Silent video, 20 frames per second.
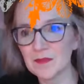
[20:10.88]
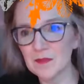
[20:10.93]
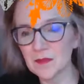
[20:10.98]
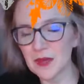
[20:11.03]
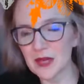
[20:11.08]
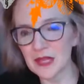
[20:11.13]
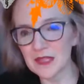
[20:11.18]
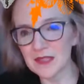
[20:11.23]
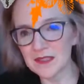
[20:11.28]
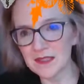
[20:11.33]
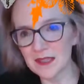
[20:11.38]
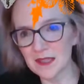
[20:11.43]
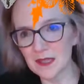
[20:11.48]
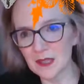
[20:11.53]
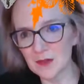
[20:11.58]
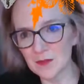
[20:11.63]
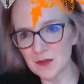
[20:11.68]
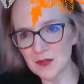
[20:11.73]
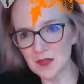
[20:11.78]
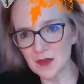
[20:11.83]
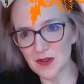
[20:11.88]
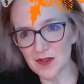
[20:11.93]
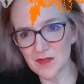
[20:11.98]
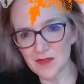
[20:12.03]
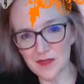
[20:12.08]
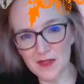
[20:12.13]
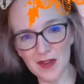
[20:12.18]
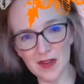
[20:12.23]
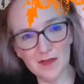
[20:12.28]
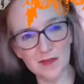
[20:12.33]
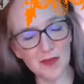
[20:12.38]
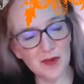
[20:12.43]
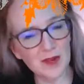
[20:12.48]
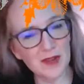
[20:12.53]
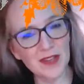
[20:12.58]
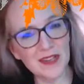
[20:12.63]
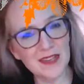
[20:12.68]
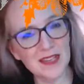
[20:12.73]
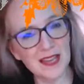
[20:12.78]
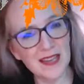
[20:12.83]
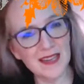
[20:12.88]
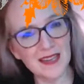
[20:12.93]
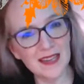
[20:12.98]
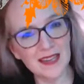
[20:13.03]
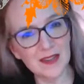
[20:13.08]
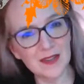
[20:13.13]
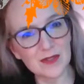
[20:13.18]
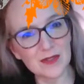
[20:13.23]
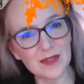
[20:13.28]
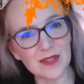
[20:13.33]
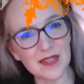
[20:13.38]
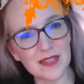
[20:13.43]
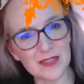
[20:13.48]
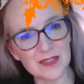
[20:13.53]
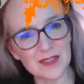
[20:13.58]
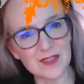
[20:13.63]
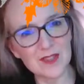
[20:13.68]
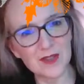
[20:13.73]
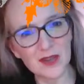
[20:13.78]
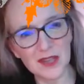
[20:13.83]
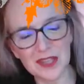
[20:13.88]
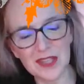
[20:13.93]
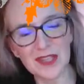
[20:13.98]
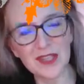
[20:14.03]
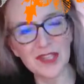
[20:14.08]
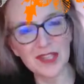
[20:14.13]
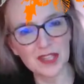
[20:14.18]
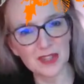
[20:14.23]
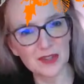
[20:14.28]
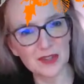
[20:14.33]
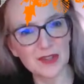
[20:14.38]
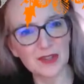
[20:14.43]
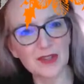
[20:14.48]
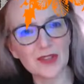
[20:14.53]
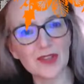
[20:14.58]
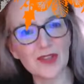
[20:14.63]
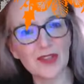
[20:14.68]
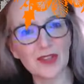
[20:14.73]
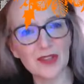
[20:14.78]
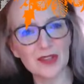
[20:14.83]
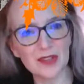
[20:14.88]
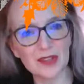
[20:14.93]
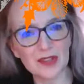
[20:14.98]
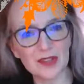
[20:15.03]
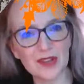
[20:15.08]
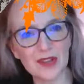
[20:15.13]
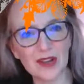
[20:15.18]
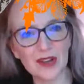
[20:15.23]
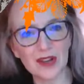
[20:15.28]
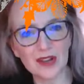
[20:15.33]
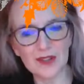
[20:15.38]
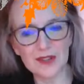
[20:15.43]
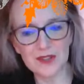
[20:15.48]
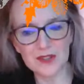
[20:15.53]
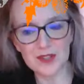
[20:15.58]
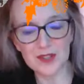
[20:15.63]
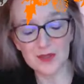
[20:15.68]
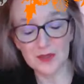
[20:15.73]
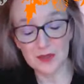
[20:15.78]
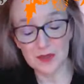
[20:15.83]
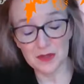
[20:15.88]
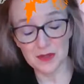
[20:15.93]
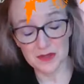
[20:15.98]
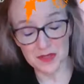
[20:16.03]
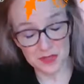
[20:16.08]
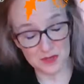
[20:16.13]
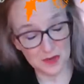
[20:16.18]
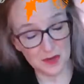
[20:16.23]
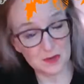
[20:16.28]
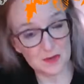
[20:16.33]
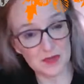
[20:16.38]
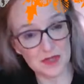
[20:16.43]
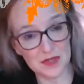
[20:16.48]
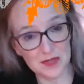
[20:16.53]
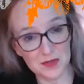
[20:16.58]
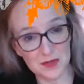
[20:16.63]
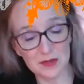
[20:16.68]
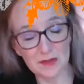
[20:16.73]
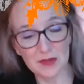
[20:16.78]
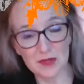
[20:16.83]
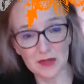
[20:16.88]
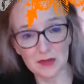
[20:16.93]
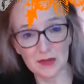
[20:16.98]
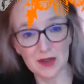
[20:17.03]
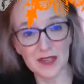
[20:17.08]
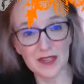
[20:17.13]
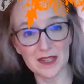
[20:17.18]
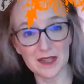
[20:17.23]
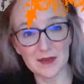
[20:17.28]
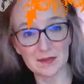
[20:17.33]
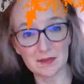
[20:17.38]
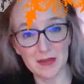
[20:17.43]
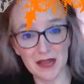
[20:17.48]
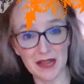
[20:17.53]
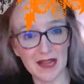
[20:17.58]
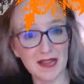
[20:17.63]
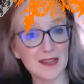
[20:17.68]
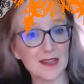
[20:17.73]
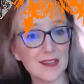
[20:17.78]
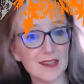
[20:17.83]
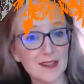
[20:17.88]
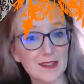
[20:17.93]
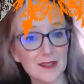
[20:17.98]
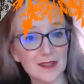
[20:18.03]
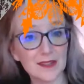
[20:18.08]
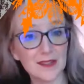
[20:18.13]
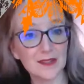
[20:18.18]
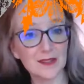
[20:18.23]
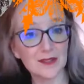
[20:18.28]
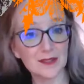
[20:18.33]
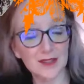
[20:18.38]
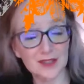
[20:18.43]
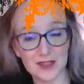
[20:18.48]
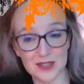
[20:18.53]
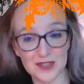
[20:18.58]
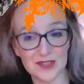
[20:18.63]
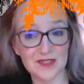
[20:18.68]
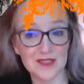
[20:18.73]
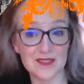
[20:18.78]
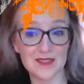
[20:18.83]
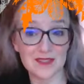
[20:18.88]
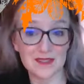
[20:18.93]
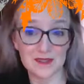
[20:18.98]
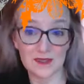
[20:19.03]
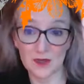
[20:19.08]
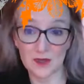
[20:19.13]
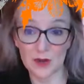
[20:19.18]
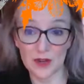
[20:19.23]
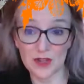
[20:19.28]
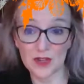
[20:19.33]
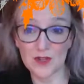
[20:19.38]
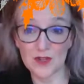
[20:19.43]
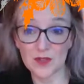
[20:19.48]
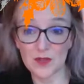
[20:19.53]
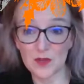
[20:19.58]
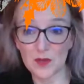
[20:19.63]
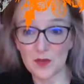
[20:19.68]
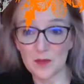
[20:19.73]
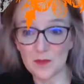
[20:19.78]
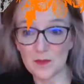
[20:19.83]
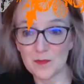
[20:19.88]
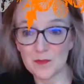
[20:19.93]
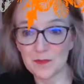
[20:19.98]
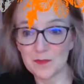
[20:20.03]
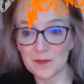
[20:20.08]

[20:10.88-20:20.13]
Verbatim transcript: but uh, so i've i've broken that out and so i can hear uh, the script scripts the screenplay writing back which is quite useful